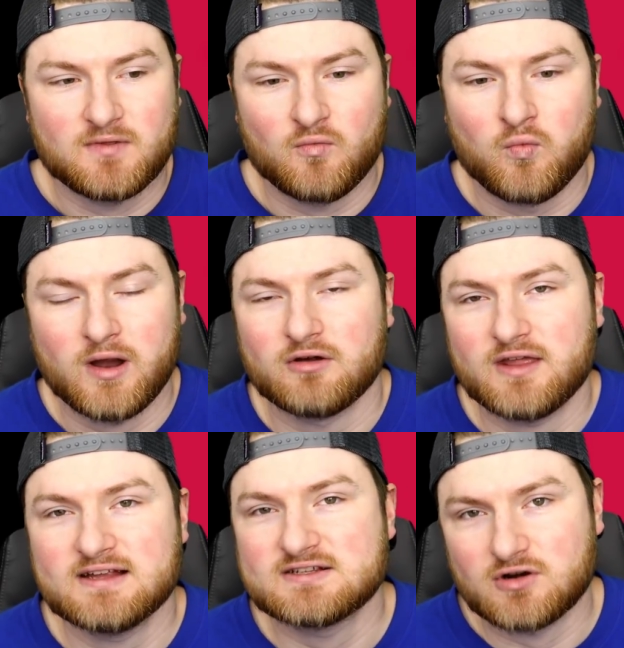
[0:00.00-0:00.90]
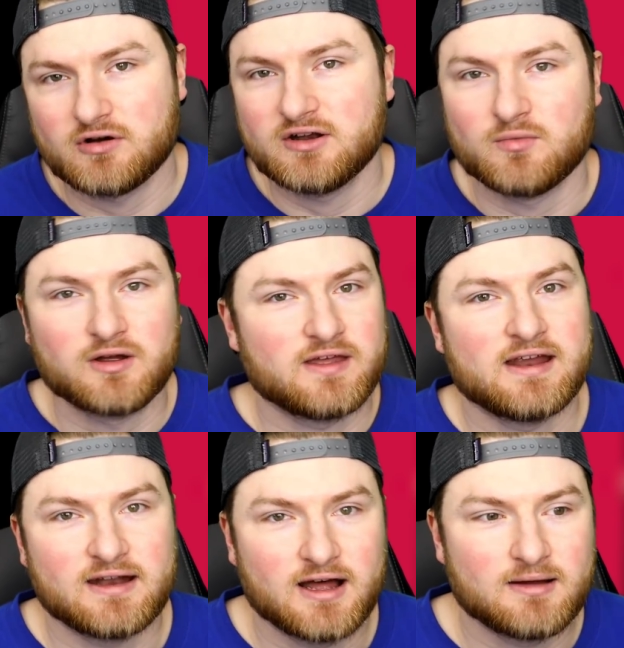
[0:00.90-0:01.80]
where they started and where they
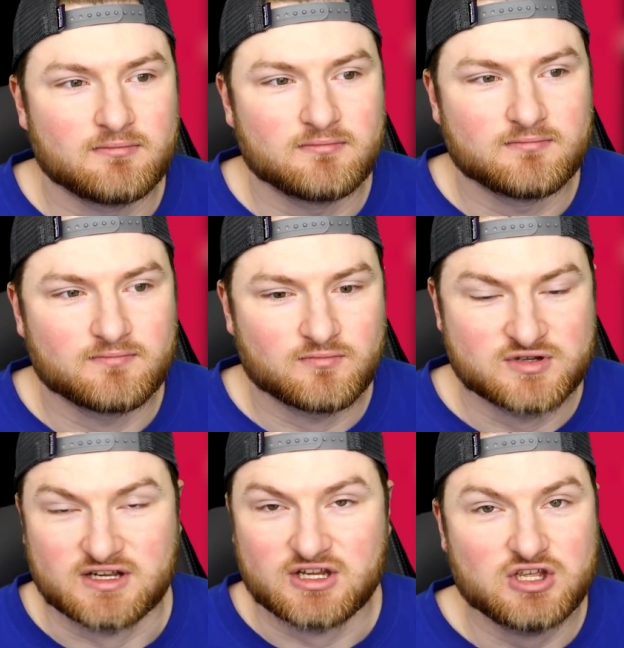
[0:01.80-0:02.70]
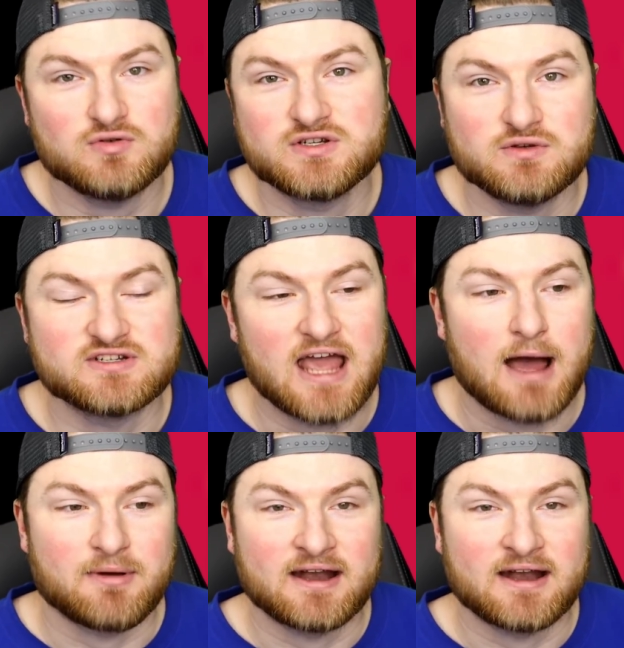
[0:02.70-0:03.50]
ended up was a huge, huge gap.